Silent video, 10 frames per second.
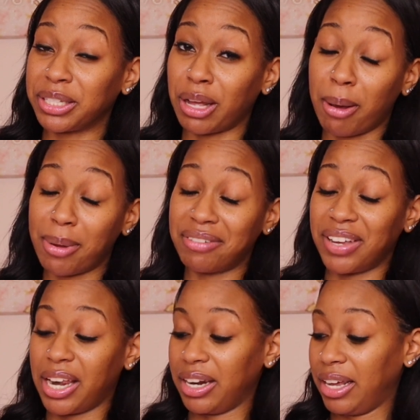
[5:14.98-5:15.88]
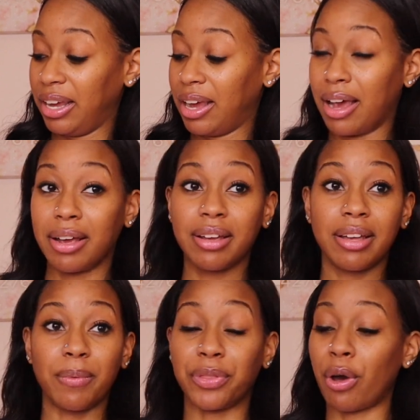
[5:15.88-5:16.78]
this on my vanity
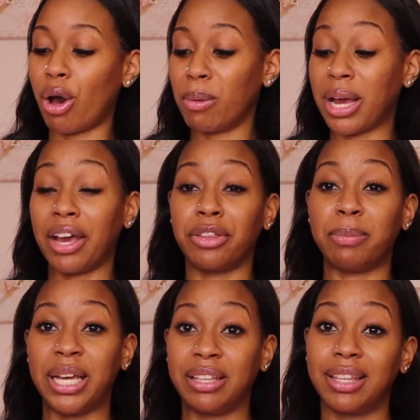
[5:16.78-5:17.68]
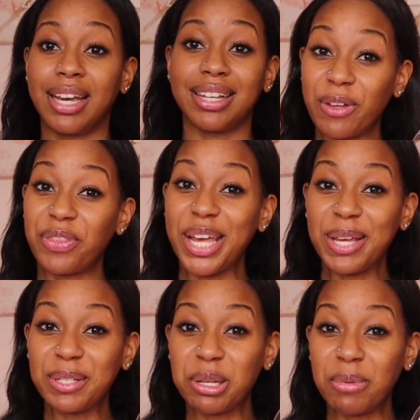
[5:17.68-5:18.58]
with all my other pink things. So thank
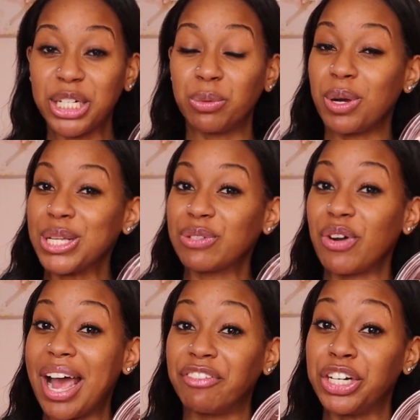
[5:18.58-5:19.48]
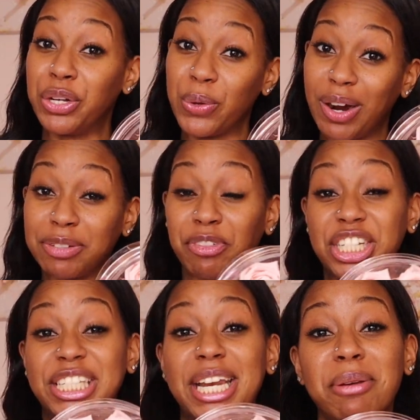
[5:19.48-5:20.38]
you so much, Rose Forever New York, for
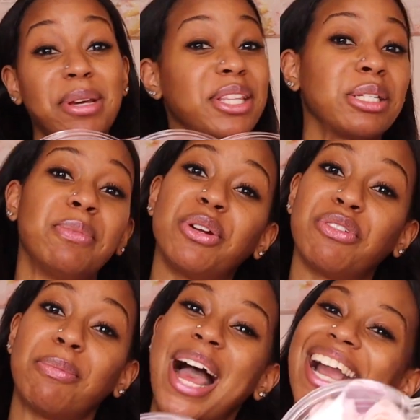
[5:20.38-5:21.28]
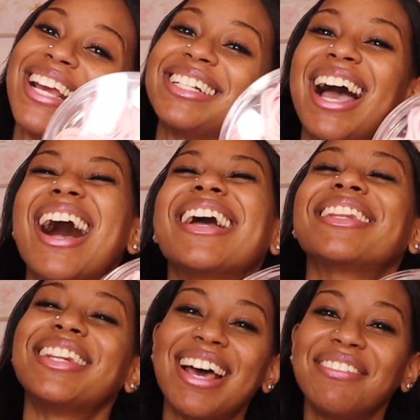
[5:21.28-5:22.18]
sending me this beautiful package. I
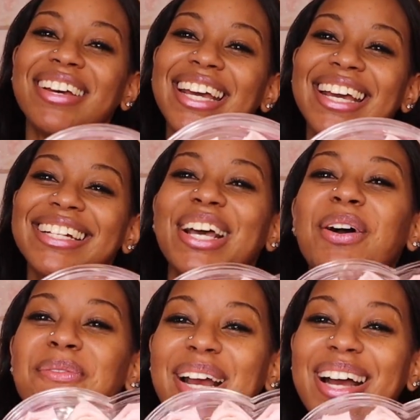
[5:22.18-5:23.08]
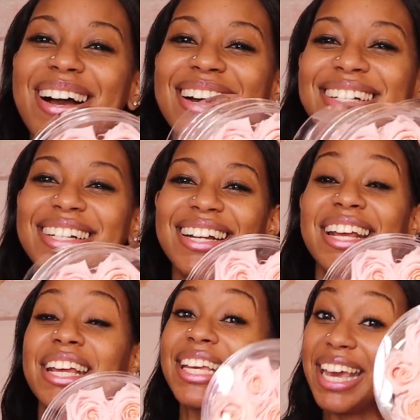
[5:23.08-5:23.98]
love it. Oh my gosh.
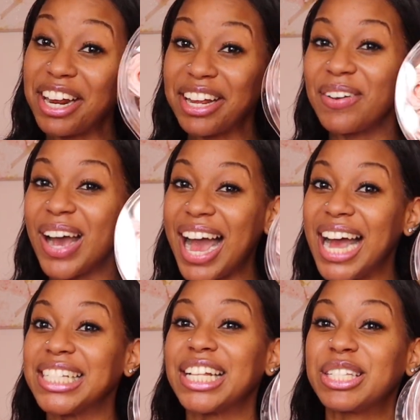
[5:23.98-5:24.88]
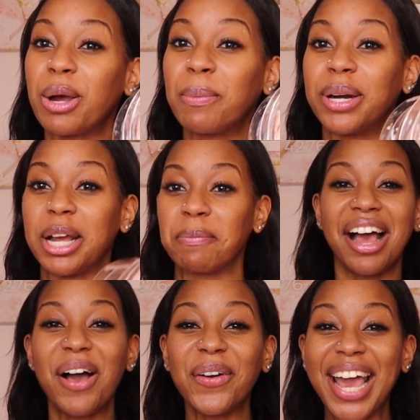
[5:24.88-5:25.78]
Get it, you guys. It's so pretty.
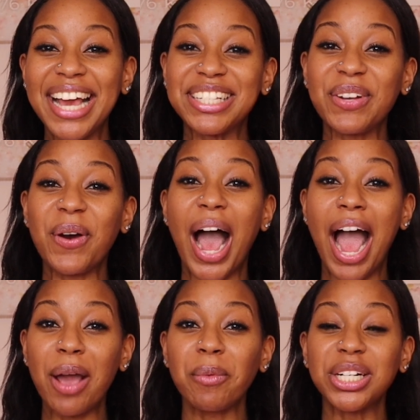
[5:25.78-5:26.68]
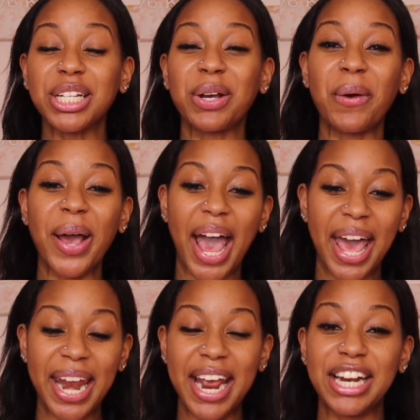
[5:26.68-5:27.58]
Okay, so I want to go
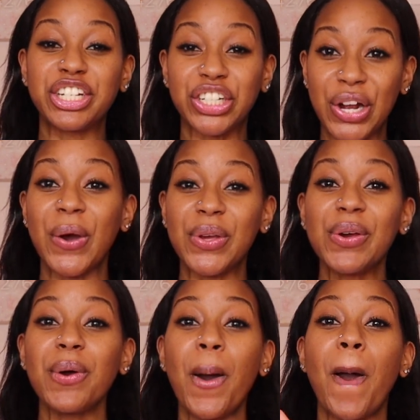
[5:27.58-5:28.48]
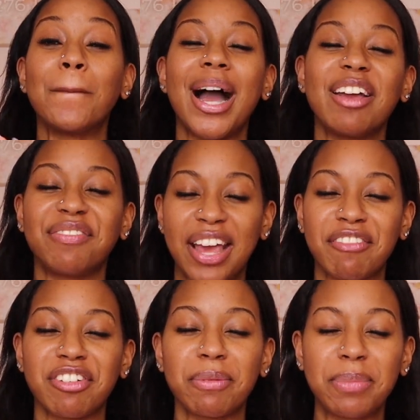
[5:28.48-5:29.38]
ahead and show you my
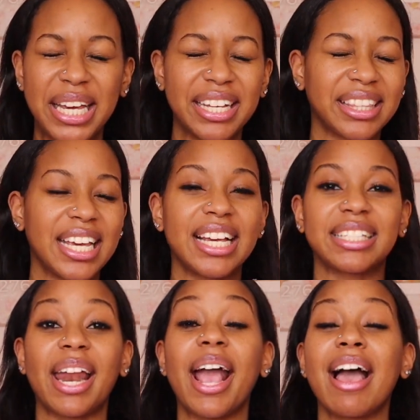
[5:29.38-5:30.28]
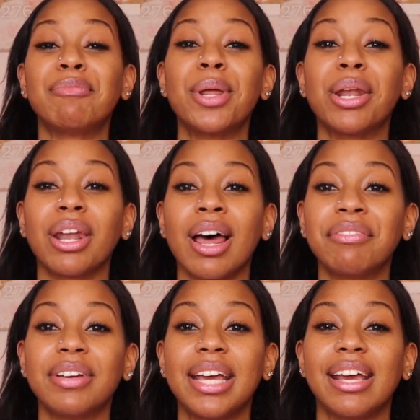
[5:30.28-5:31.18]
favorite pink things that I have been
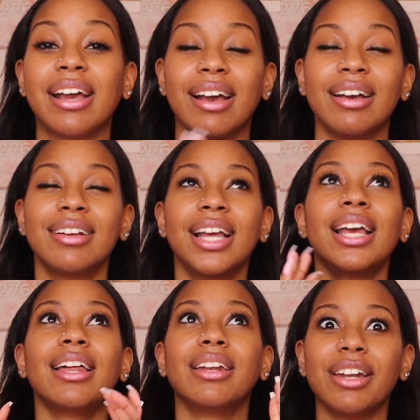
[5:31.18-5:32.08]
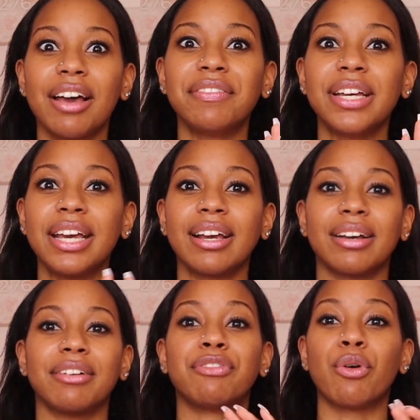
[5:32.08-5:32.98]
loving
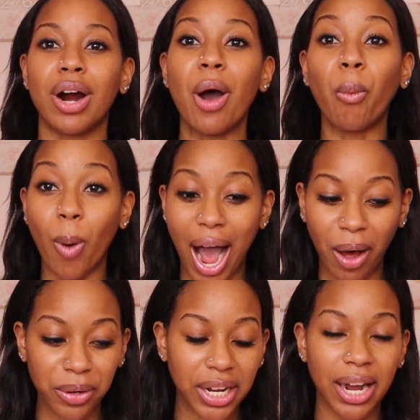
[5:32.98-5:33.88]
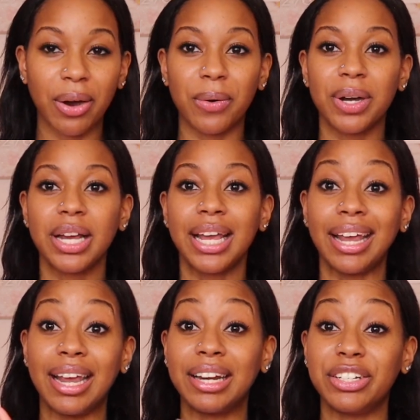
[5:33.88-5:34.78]
for a while now,
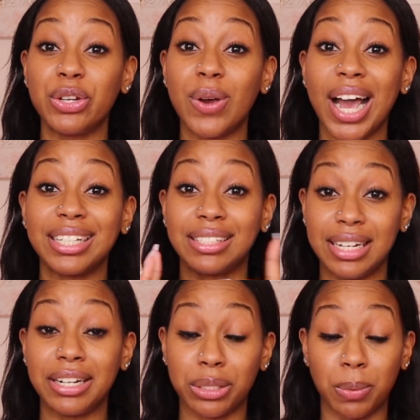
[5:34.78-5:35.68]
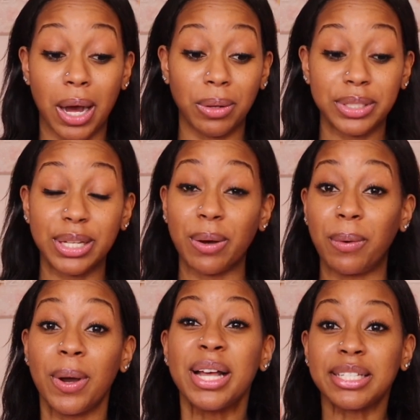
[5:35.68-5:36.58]
and you guys need as well.
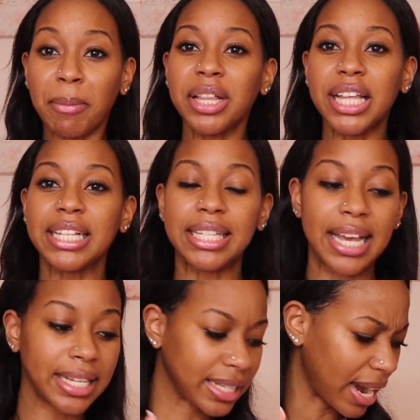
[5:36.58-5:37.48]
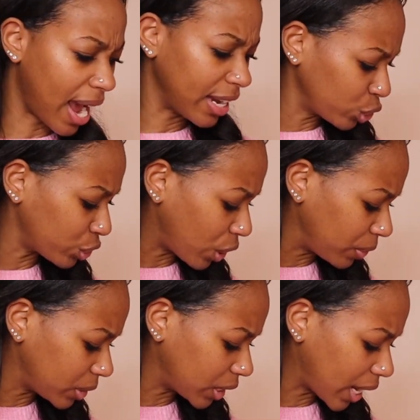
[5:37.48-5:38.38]
So some of these things that I will show
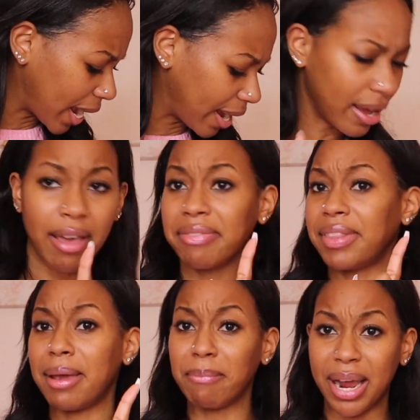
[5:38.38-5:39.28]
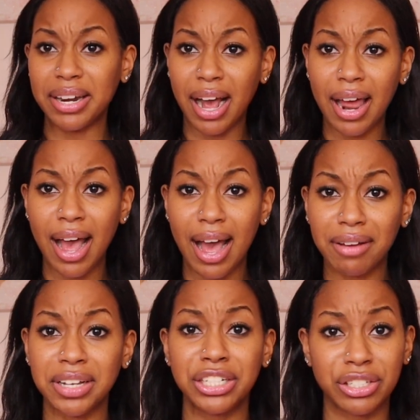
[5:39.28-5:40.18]
you today, they may not
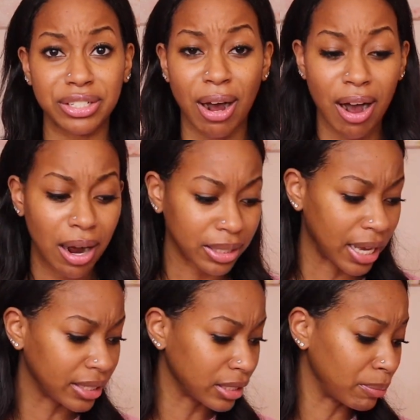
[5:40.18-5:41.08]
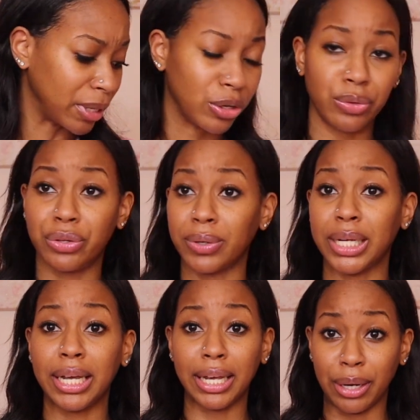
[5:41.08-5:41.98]
have in stock. That doesn't mean you still
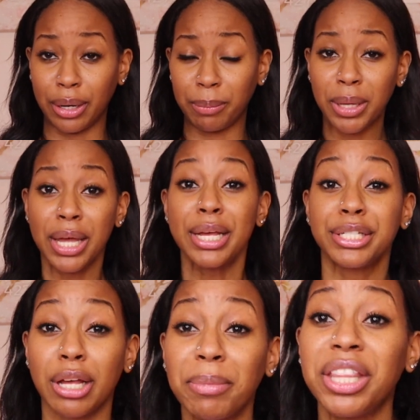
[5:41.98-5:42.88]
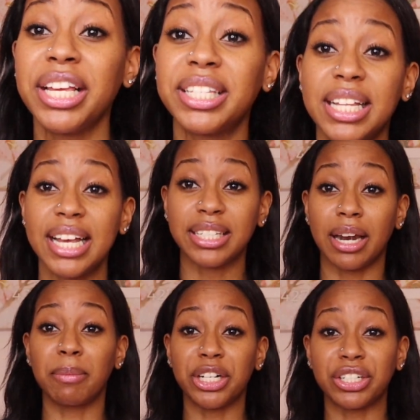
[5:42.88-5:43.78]
can't get them. Some of these things
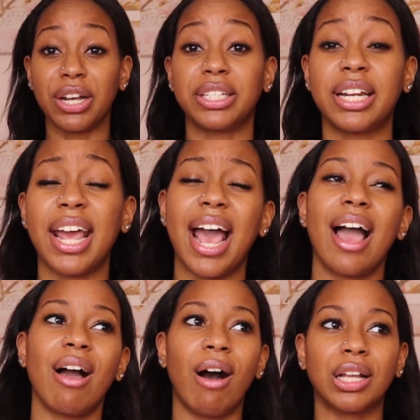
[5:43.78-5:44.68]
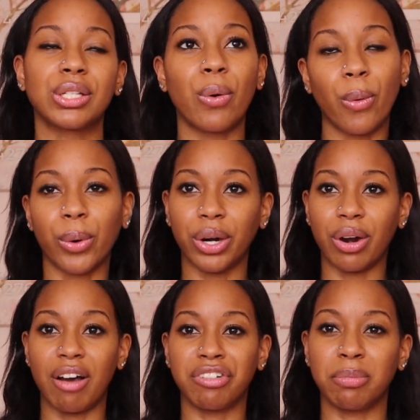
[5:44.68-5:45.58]
that I'm going to show you today, I also ordered
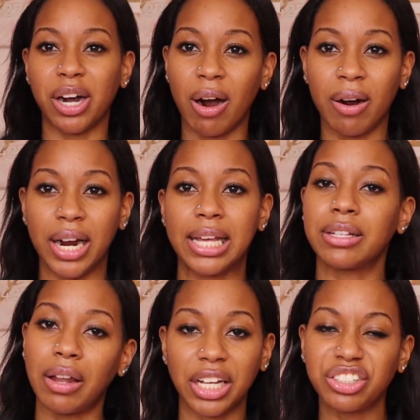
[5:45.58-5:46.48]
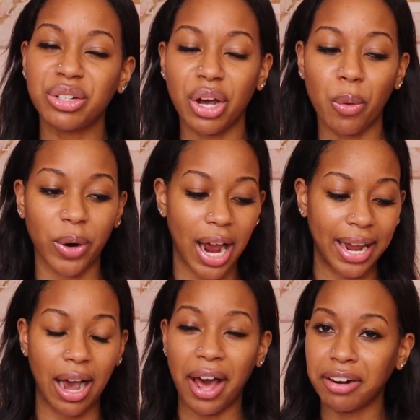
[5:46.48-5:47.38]
off of Mercari, so I'll let you know where I
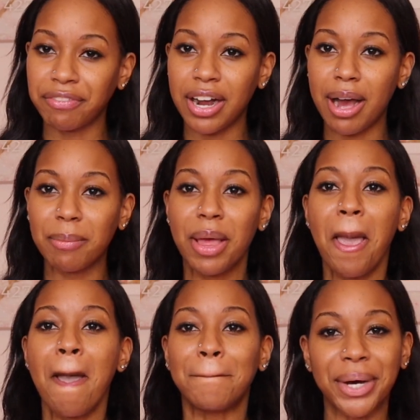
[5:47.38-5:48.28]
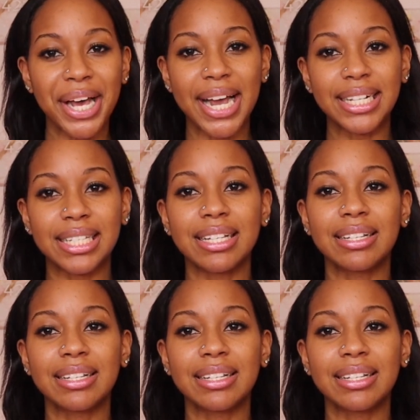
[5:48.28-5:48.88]
got it from, but